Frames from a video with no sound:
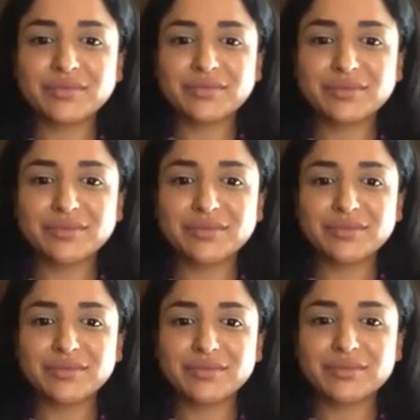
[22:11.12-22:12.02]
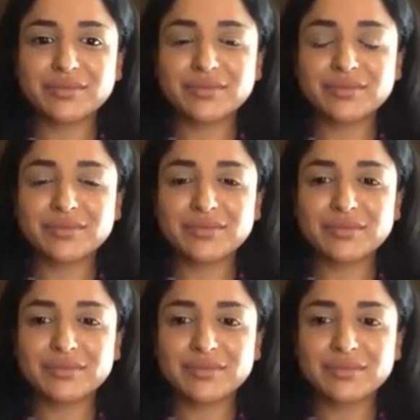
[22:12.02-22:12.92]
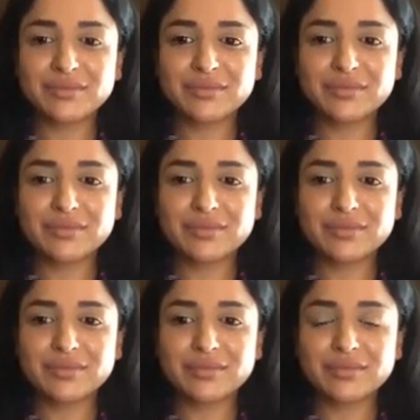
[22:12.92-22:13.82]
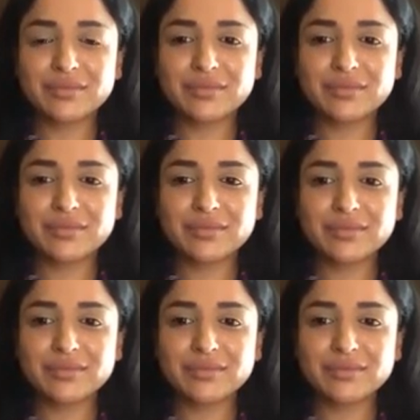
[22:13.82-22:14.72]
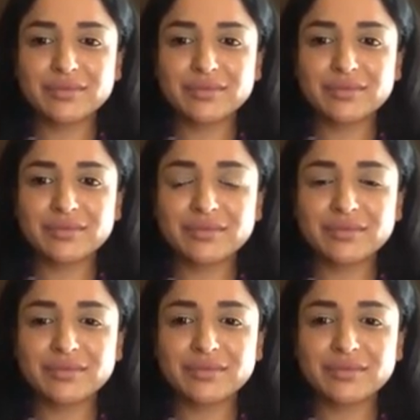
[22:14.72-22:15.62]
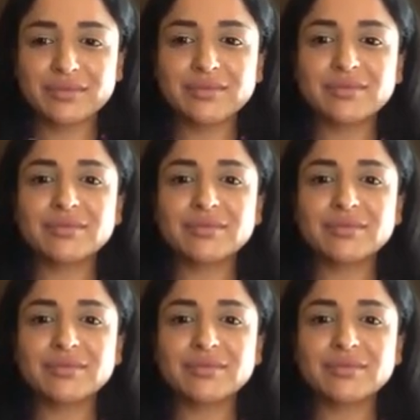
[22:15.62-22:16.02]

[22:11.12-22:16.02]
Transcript: The person shown says nothing.